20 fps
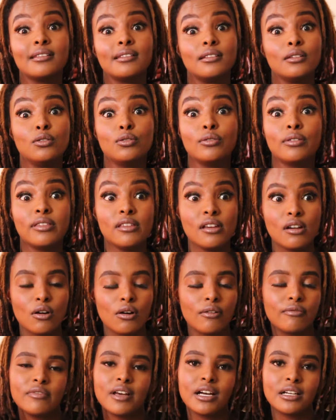you think
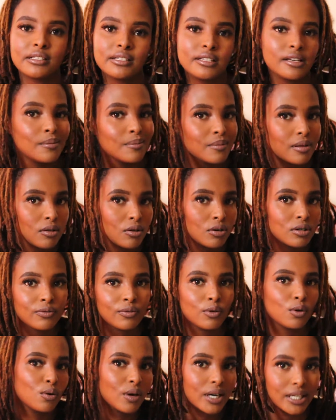of that same thought
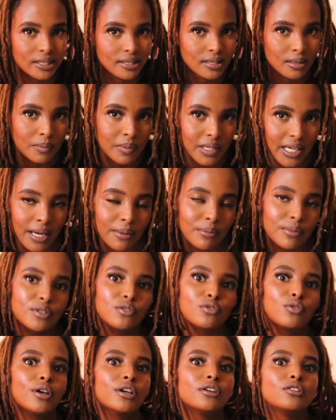for quite some time, it's
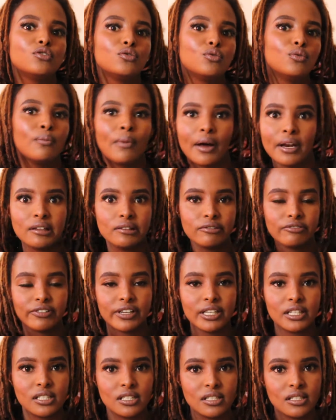going to
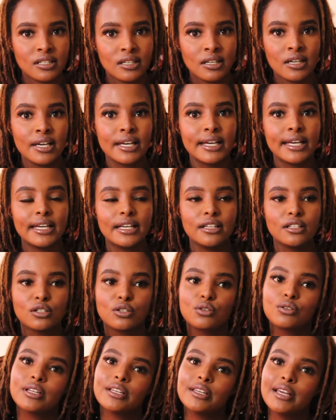manifest
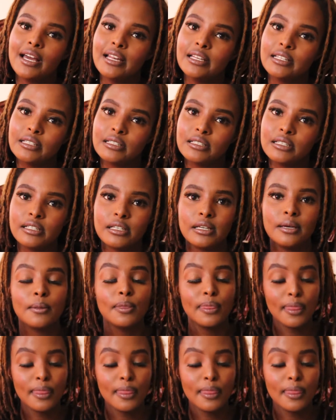into reality.